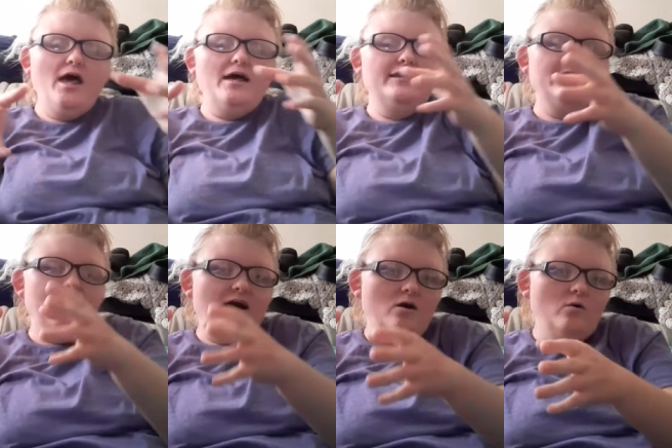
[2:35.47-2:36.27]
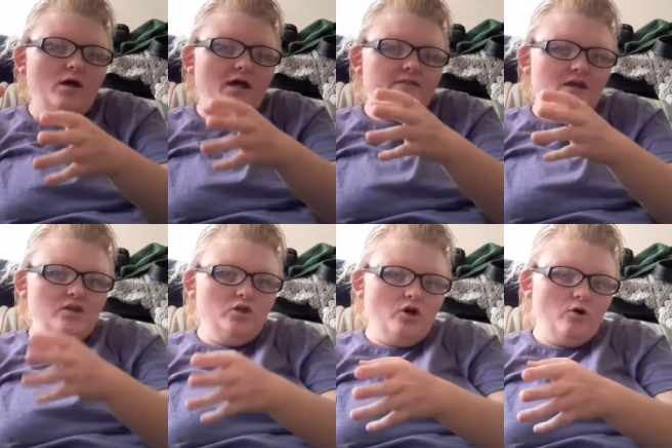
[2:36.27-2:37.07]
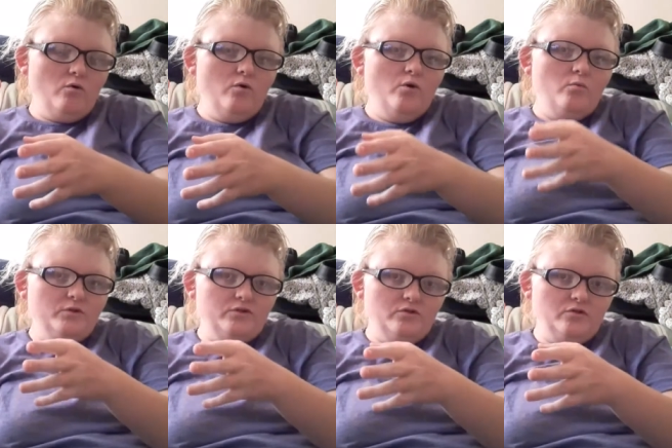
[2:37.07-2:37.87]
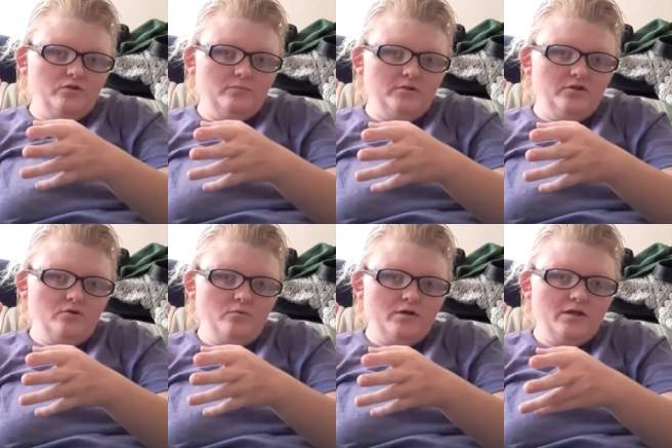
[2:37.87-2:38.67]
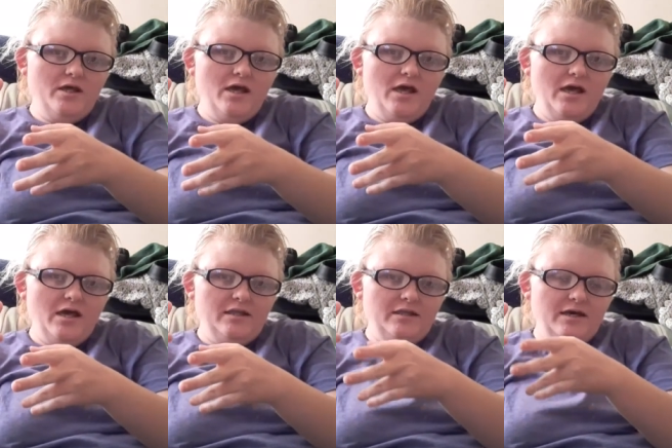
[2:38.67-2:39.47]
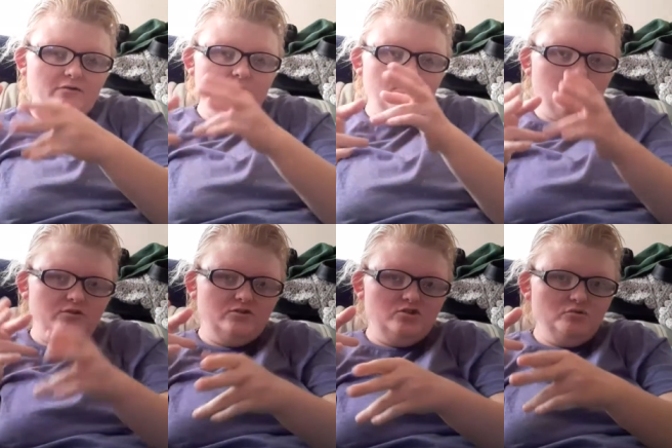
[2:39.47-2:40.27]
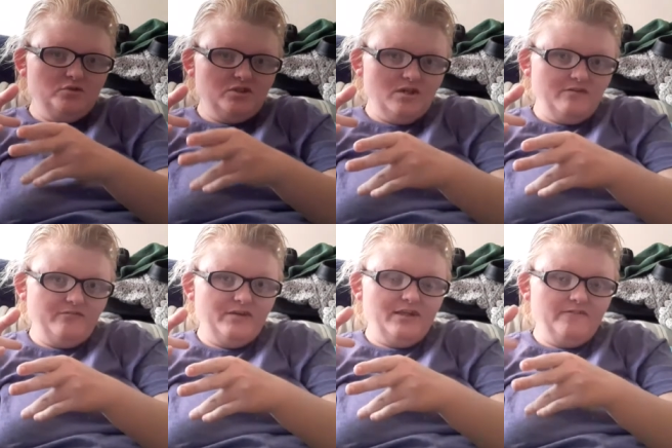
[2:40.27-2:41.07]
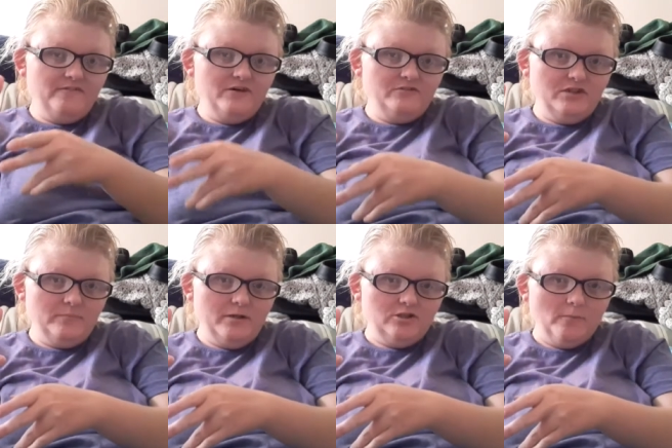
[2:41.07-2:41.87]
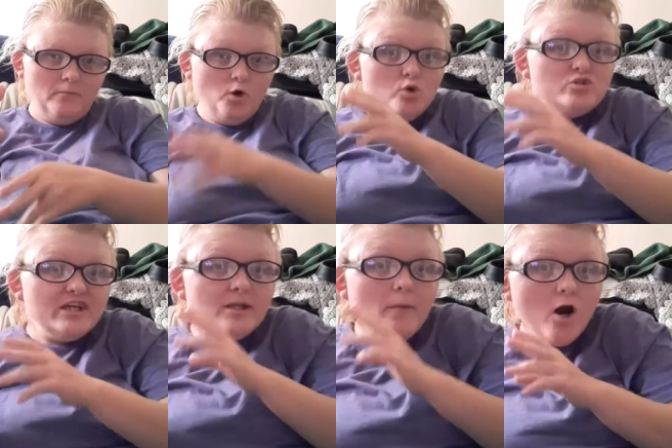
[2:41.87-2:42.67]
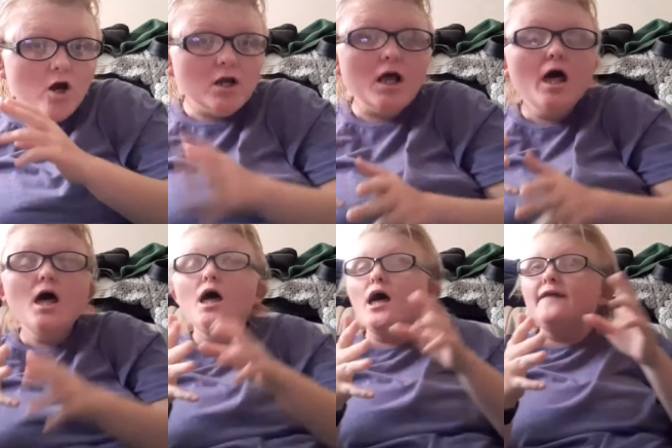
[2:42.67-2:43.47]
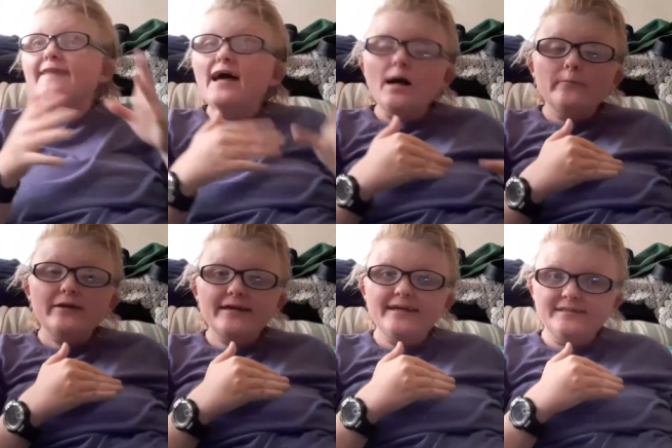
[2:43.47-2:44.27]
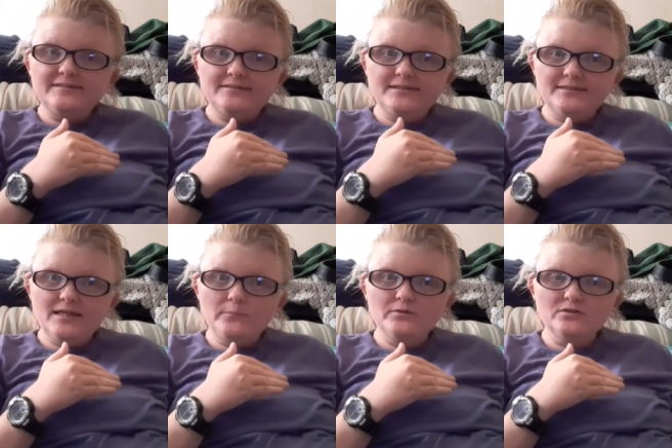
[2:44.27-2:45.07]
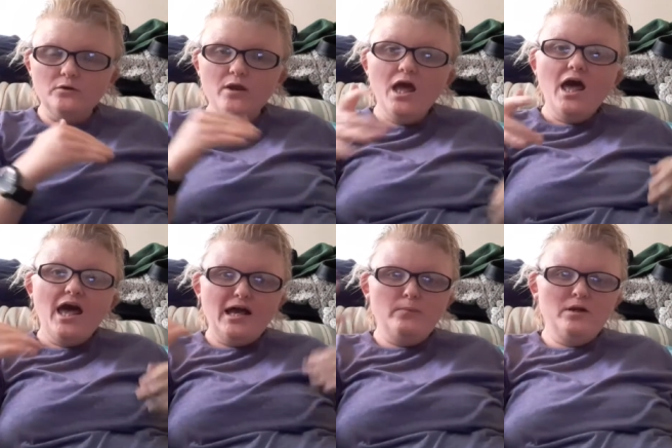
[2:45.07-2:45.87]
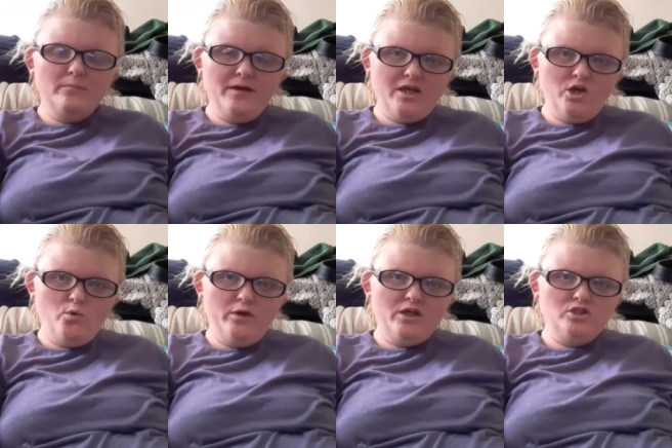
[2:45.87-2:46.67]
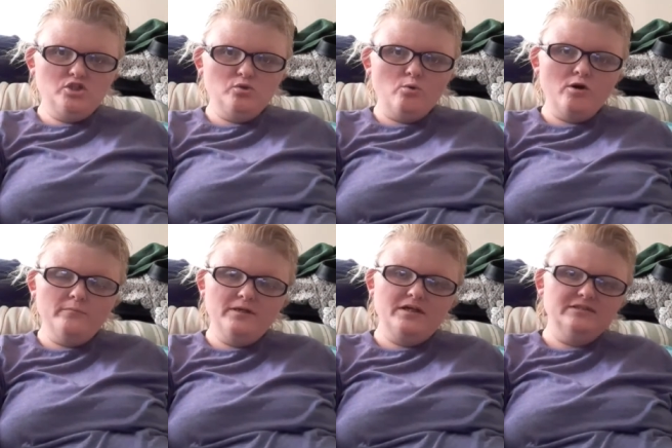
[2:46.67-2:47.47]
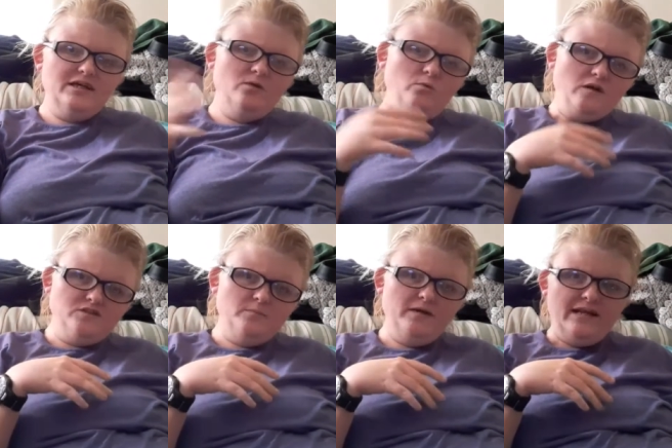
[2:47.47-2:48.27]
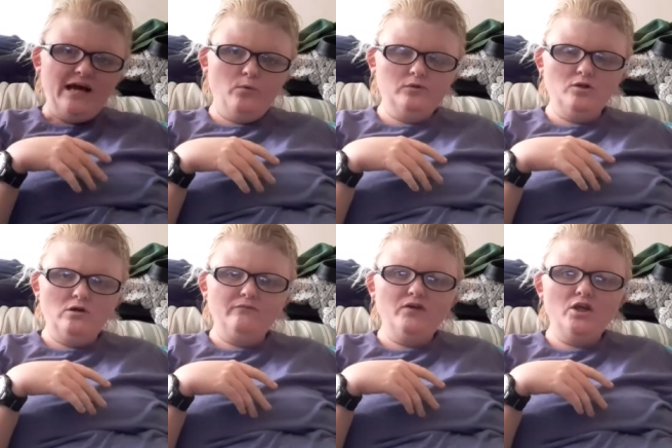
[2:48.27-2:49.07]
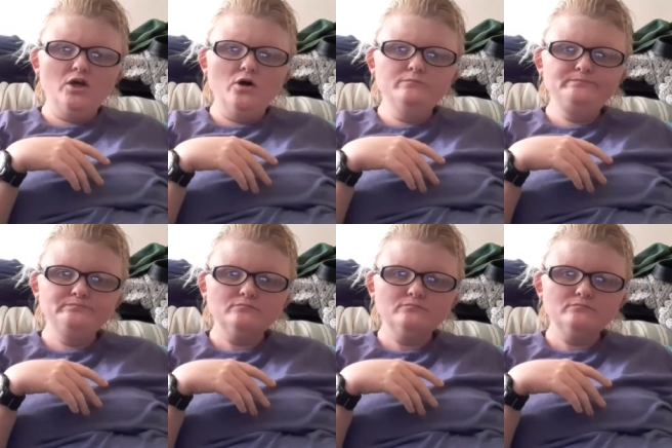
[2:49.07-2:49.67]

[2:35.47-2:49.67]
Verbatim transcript: And now they know what they're going to be doing, and now they're going to do stuff, and they found out about the who did the bird. And now I'm going to get into this episode, and I'm going to make it quick and short because I don't want it to be an hour long video.